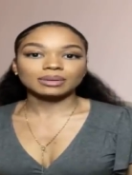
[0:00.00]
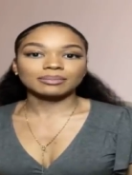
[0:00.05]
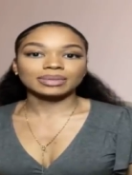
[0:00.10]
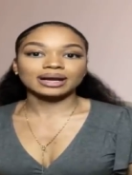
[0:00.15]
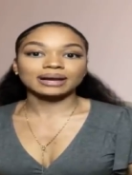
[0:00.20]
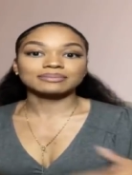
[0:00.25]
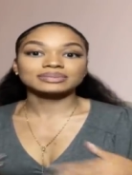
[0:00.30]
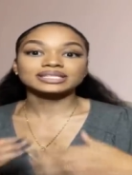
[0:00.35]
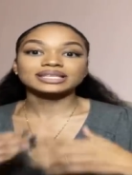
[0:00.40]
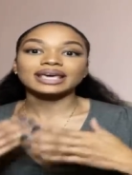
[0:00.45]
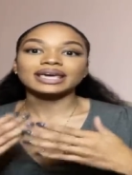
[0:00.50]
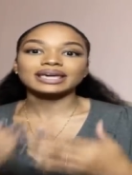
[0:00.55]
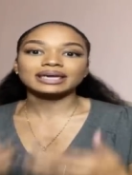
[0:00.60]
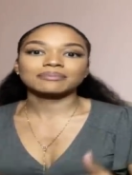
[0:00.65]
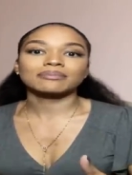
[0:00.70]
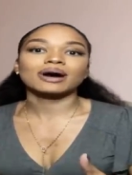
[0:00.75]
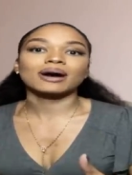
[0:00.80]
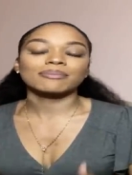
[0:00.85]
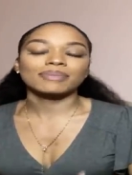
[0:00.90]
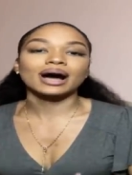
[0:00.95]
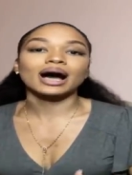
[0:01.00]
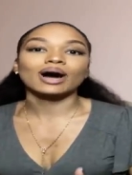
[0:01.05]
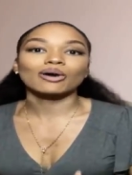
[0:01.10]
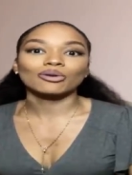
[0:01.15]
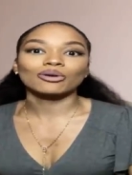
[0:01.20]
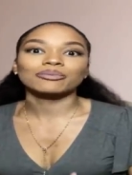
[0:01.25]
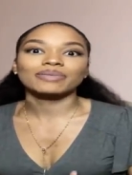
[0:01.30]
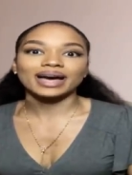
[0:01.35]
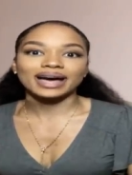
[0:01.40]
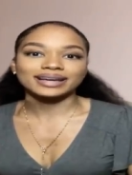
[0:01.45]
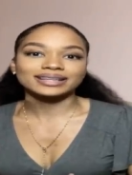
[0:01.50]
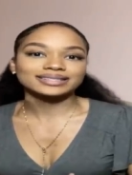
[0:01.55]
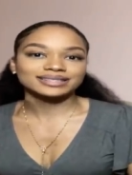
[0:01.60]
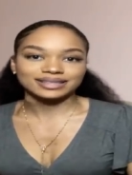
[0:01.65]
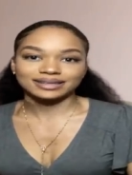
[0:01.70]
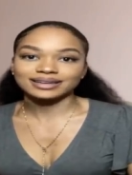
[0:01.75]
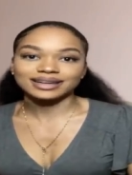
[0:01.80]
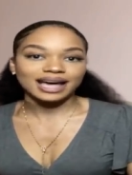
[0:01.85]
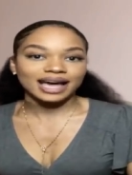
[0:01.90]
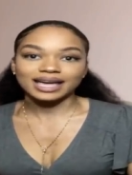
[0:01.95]
But I'm taking my power back
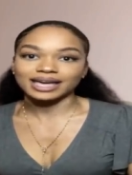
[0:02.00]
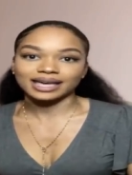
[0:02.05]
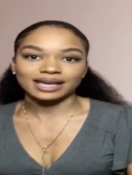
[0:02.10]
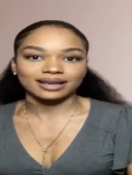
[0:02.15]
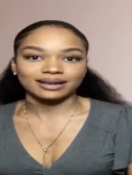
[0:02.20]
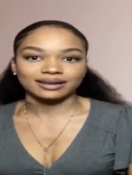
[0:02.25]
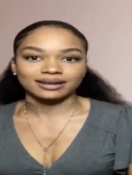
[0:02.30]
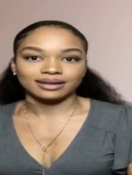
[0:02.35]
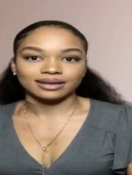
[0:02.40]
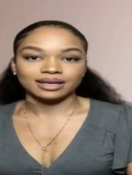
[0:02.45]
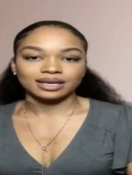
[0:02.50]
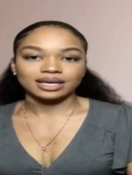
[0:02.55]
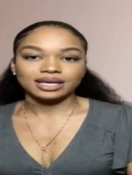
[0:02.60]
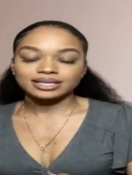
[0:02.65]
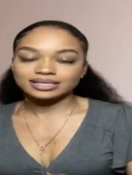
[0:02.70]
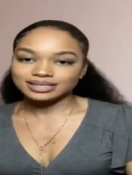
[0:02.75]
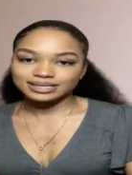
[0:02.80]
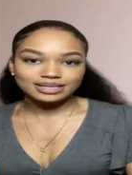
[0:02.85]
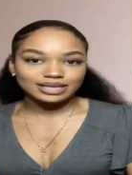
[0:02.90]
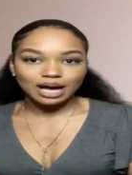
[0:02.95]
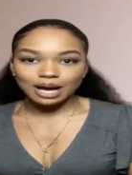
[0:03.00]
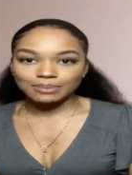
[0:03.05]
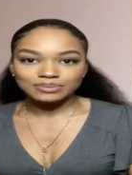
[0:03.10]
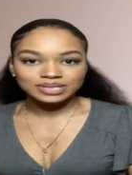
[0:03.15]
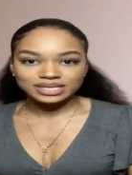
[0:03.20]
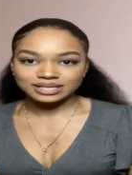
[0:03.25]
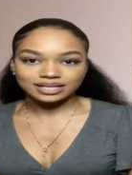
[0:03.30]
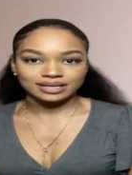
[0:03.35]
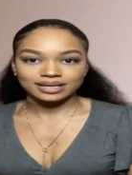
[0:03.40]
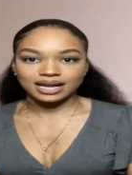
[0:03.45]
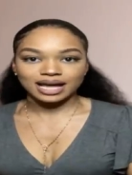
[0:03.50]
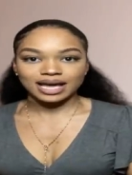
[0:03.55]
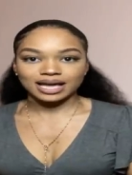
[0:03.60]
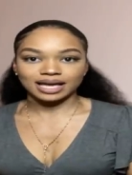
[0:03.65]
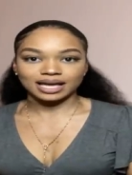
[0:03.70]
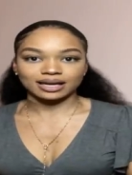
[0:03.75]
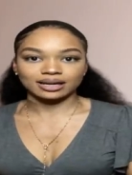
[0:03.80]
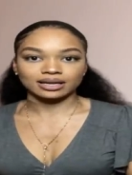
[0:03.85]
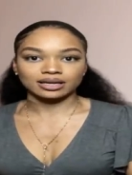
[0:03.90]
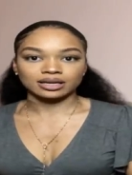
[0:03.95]
tonight. It stops
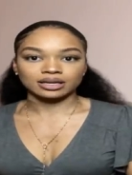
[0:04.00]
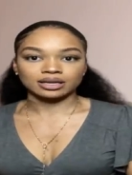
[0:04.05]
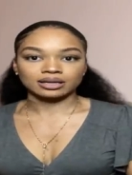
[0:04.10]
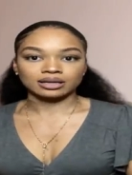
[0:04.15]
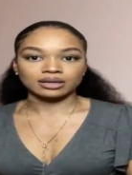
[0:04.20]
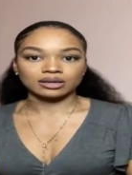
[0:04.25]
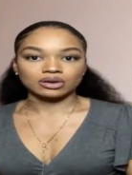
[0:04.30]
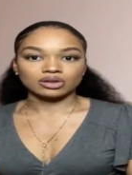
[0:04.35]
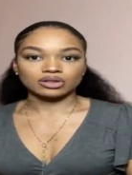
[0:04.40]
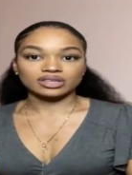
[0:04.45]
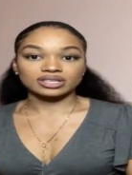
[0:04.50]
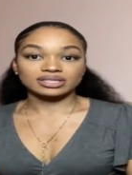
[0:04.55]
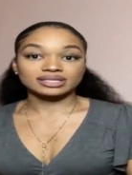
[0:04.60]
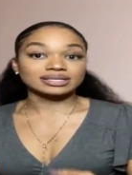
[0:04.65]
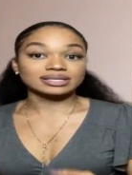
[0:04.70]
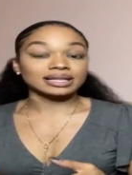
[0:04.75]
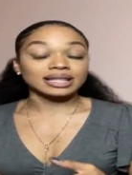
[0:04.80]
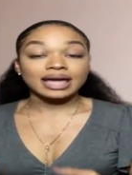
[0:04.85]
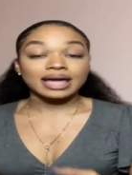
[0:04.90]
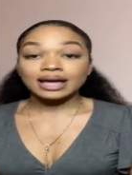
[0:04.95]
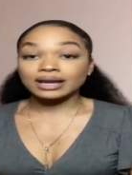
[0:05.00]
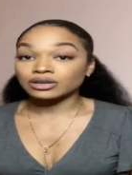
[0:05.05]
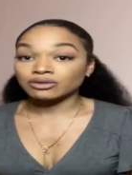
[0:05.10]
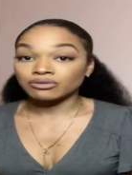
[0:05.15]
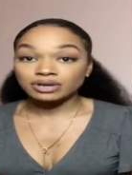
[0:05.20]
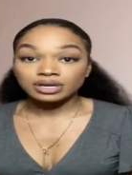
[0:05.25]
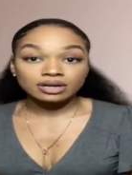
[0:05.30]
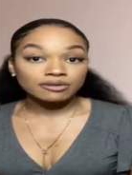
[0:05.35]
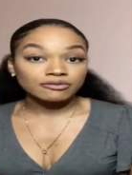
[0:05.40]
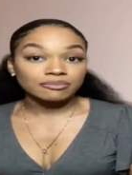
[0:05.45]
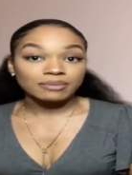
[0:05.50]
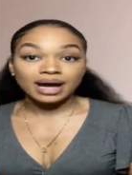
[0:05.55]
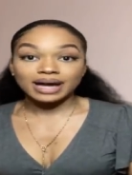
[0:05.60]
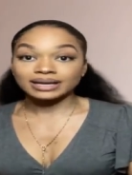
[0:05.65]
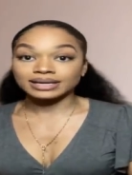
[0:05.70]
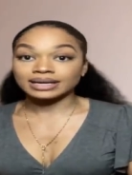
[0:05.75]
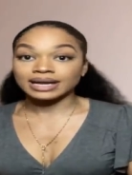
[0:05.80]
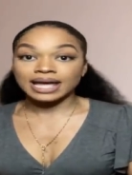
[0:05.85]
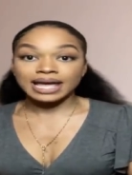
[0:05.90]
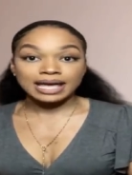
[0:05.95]
tonight. The slandering of my
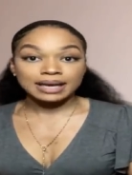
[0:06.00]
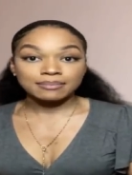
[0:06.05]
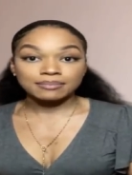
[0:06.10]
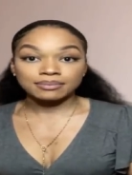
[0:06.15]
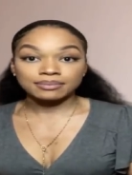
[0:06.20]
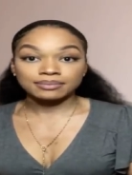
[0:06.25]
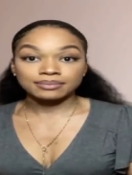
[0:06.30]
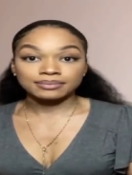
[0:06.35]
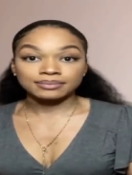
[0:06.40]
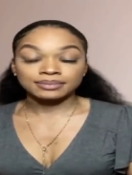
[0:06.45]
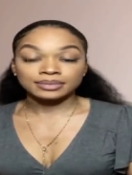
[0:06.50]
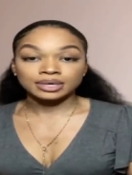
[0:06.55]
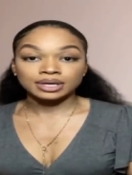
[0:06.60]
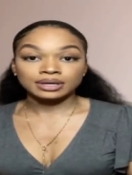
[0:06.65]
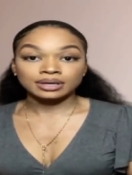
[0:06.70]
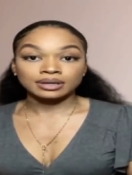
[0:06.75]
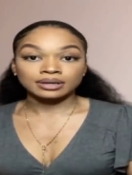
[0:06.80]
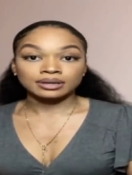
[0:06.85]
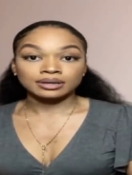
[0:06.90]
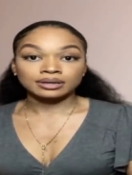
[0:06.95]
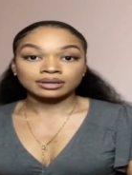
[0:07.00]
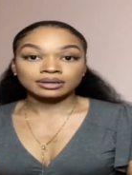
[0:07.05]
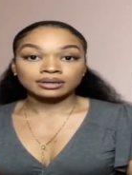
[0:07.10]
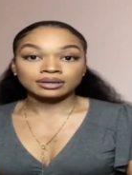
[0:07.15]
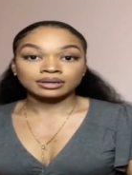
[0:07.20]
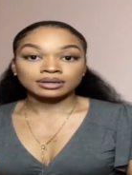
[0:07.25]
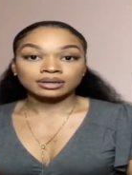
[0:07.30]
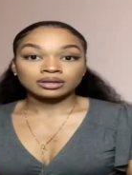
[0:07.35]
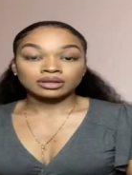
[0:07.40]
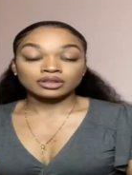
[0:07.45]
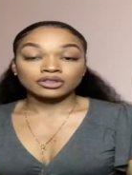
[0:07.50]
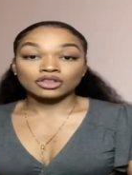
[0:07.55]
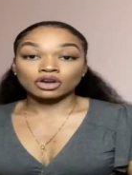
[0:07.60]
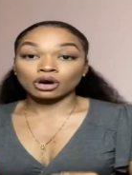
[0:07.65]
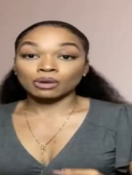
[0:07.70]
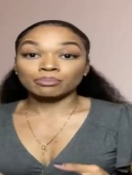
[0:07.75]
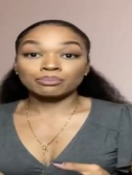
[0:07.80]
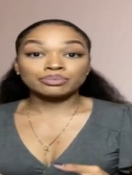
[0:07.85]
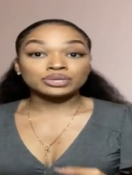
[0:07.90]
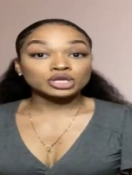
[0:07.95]
name,
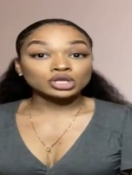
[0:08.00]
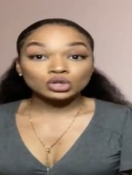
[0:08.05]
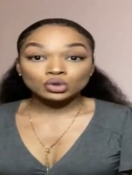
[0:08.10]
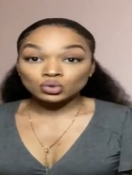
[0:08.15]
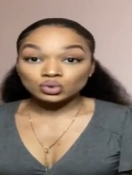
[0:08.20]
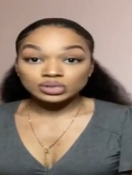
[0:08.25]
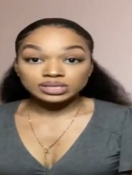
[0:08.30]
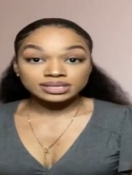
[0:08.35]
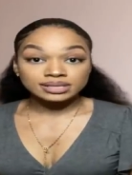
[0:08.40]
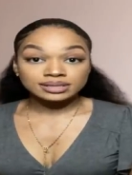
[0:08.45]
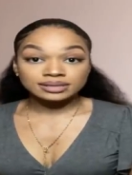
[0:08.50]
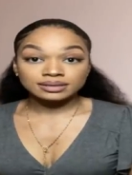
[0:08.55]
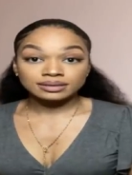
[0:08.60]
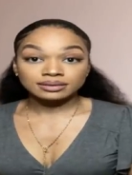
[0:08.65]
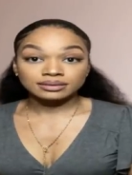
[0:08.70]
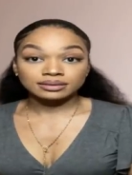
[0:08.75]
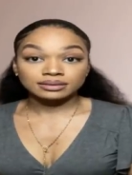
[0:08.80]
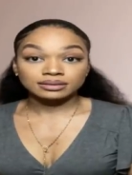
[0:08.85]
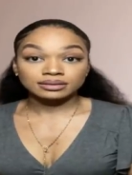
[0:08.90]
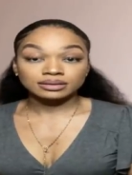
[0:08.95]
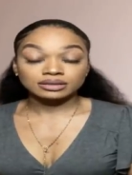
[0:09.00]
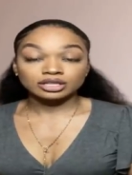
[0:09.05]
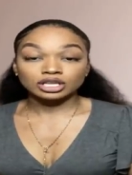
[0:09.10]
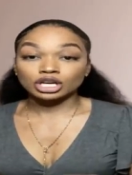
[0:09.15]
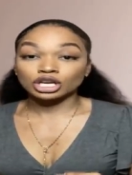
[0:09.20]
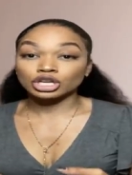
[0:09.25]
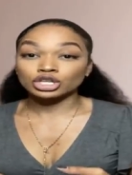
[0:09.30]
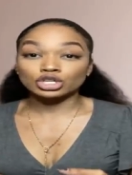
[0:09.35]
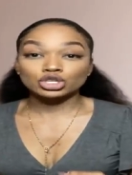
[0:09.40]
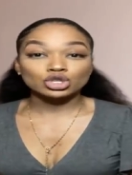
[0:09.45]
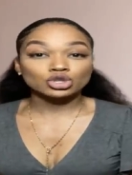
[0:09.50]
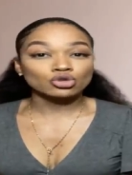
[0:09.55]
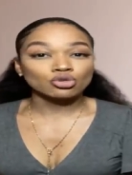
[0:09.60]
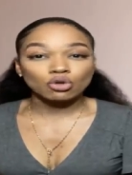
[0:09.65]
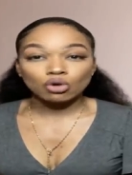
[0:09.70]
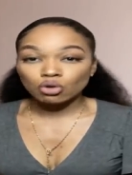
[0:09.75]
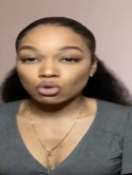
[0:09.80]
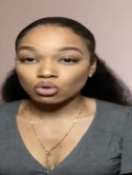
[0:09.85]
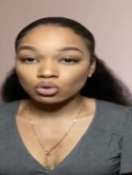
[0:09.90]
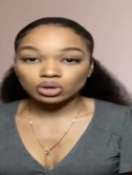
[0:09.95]
the abuse, the
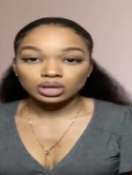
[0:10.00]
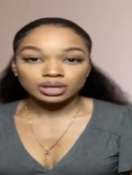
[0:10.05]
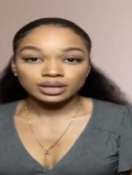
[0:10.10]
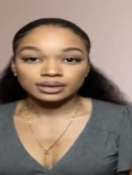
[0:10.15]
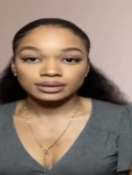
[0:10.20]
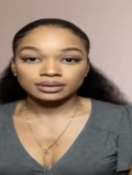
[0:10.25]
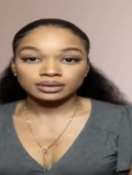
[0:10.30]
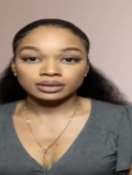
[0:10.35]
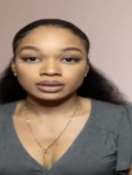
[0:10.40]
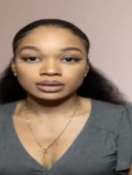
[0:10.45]
control,